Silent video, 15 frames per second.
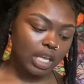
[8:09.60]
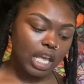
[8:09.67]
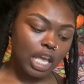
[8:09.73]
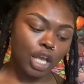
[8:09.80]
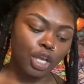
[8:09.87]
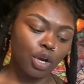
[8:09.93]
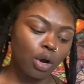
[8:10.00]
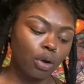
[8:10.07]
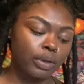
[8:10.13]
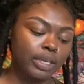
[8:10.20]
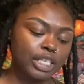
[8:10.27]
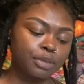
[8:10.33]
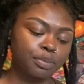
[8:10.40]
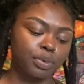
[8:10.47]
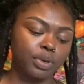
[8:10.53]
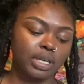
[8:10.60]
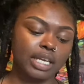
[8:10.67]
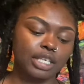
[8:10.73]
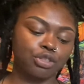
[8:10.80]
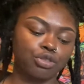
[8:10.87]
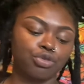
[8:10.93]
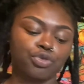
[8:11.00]
And you're only as pretty
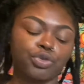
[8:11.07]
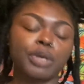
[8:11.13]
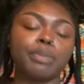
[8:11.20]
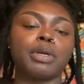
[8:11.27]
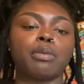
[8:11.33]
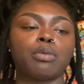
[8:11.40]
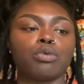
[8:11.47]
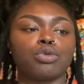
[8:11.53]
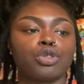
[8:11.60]
as you treat people.